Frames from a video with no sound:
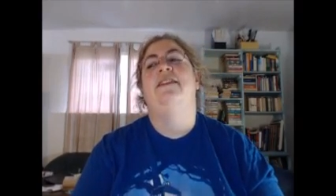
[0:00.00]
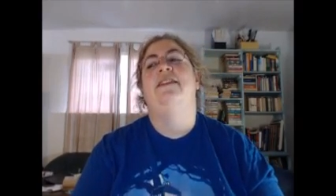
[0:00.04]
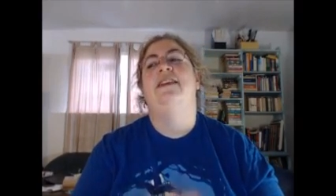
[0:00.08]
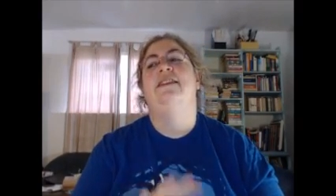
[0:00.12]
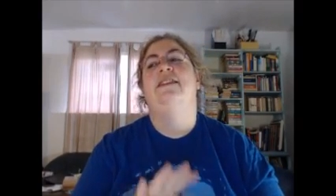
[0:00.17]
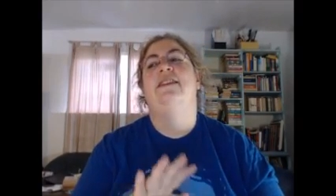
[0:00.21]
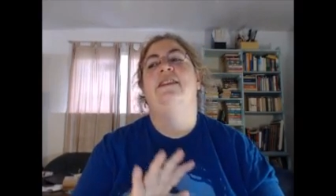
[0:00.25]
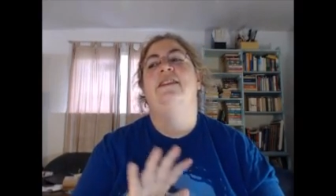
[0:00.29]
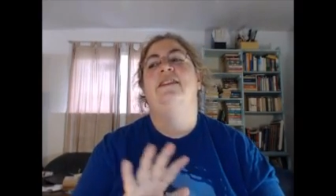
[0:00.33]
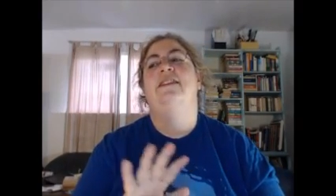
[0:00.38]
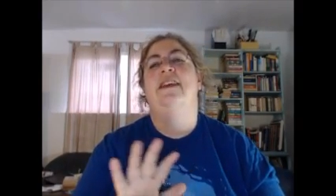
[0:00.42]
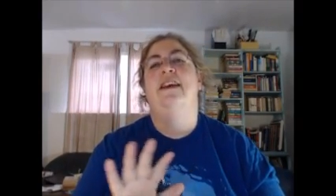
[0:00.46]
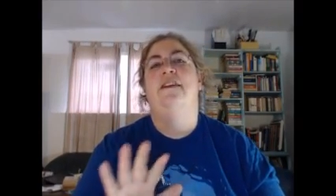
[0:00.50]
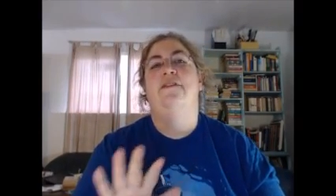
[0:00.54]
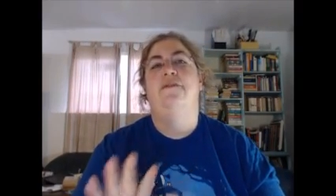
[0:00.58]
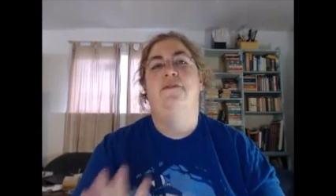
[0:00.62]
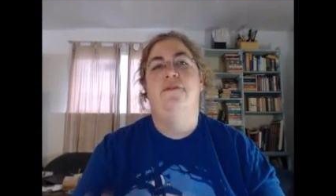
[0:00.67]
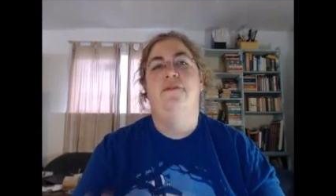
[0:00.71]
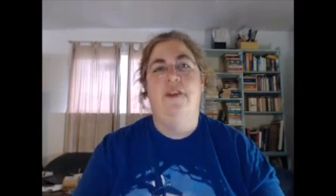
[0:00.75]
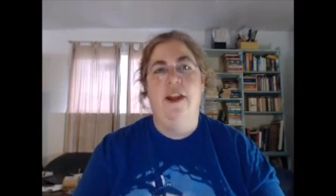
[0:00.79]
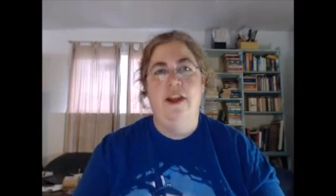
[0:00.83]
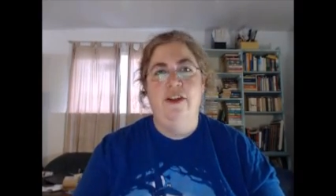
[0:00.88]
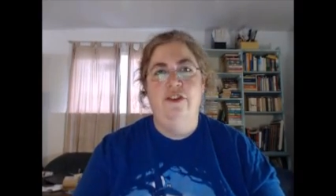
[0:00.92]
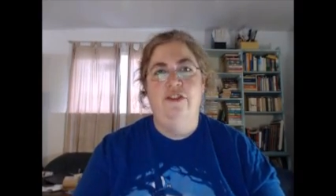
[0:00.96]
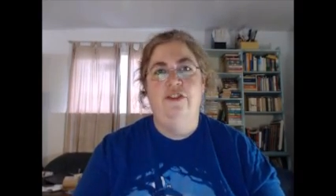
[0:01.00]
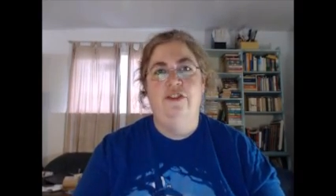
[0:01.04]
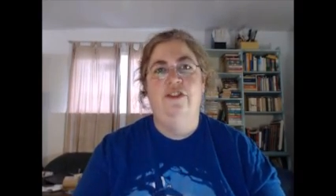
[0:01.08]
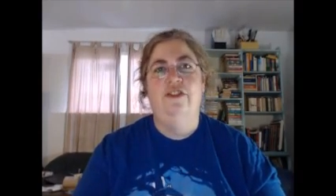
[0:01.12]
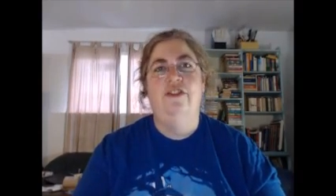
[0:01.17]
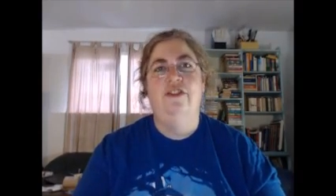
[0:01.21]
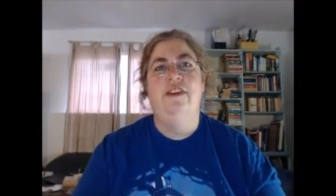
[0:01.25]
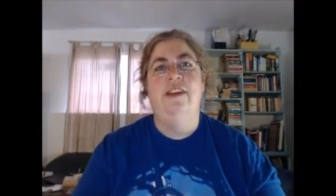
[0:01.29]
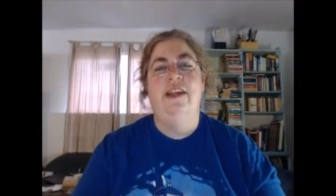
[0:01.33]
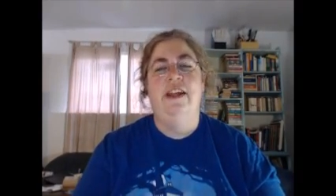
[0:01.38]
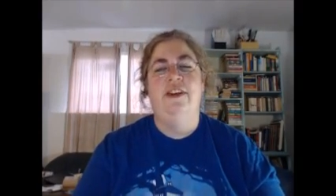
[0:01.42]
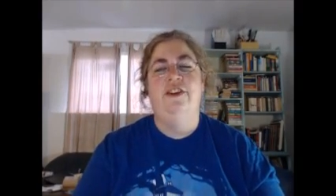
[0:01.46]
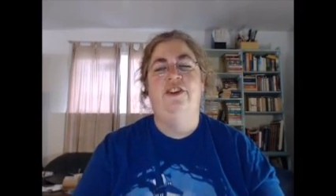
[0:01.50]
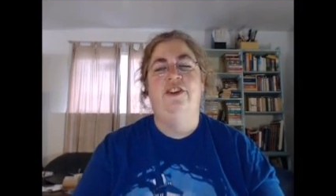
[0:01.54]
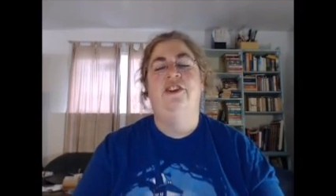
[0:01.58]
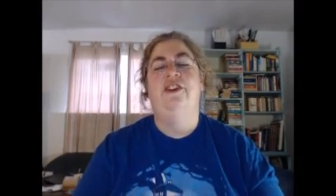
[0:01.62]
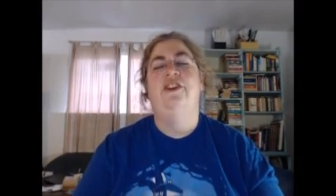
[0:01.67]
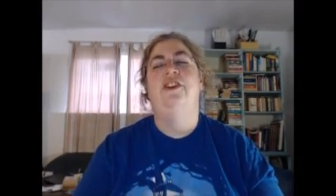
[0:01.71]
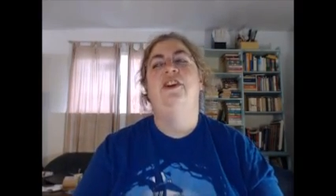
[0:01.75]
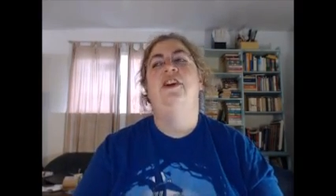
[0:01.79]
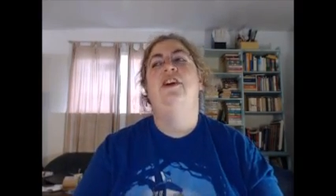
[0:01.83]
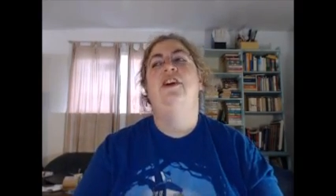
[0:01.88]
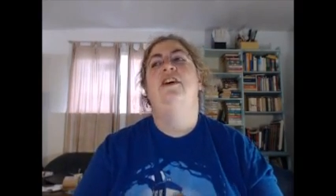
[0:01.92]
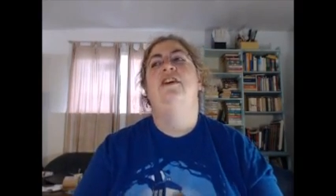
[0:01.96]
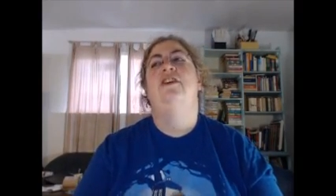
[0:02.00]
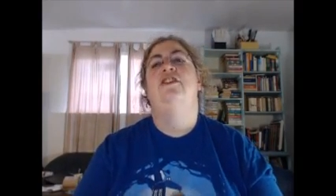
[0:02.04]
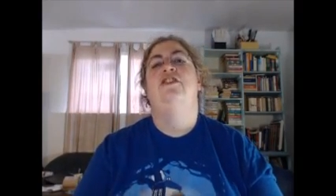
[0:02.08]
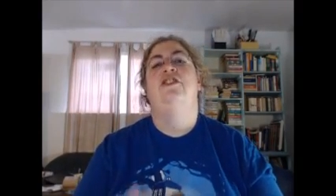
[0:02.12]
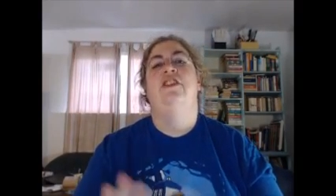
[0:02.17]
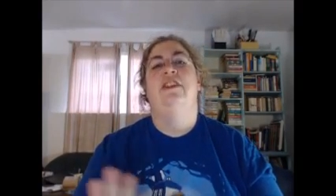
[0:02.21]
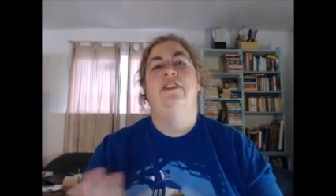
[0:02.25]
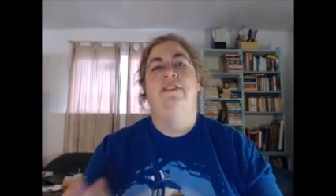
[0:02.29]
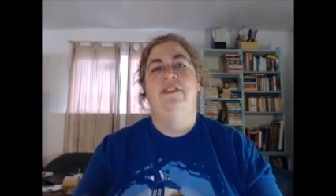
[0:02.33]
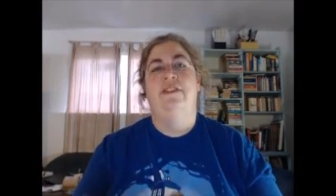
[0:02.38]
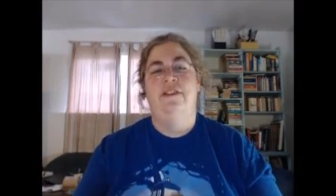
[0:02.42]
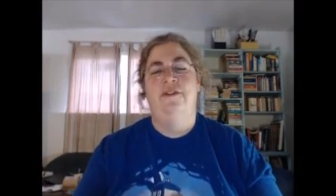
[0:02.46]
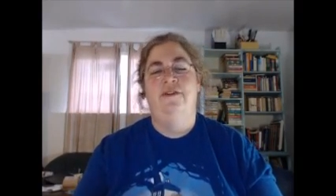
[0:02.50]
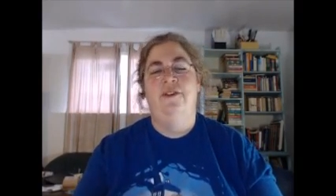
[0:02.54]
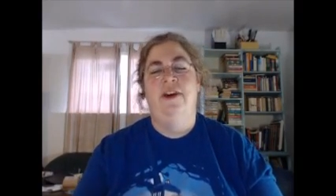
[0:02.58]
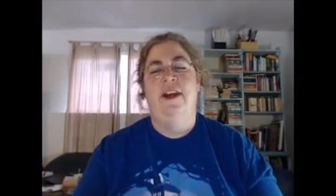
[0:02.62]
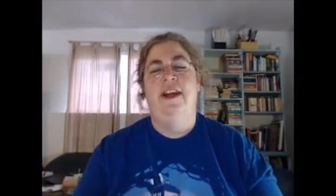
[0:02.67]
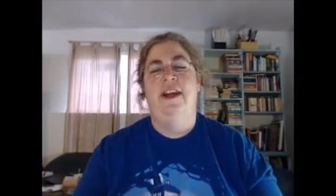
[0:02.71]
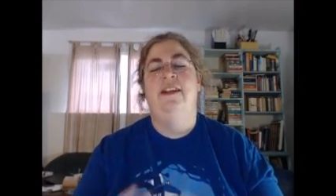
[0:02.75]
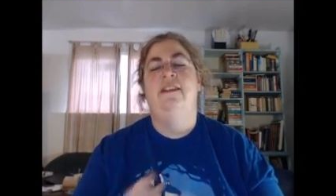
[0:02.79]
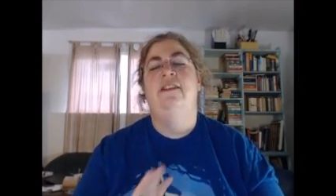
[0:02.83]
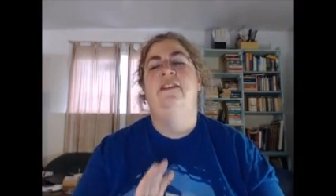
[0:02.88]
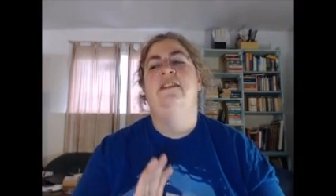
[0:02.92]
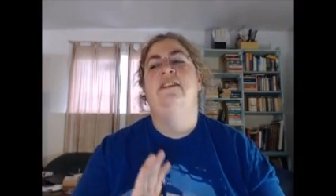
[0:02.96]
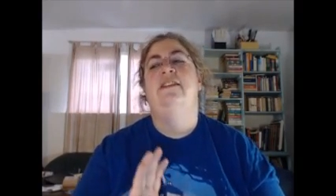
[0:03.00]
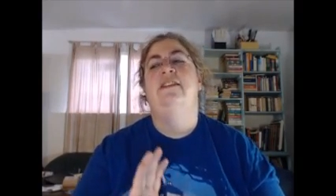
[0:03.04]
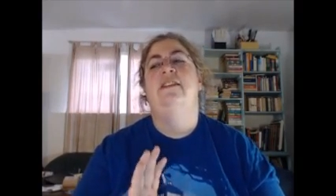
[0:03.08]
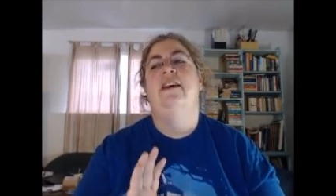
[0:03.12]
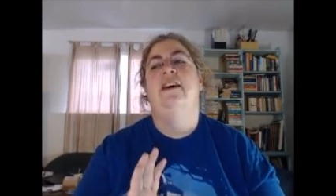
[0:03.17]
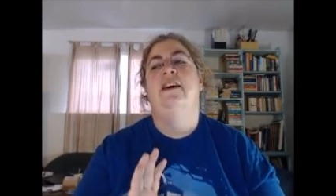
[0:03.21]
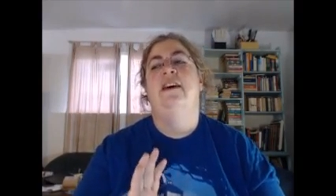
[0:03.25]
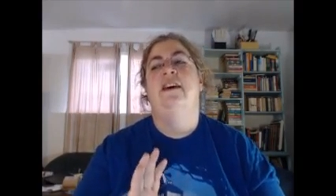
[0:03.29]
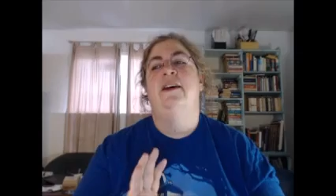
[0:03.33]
This is a French knitter. She lives in France.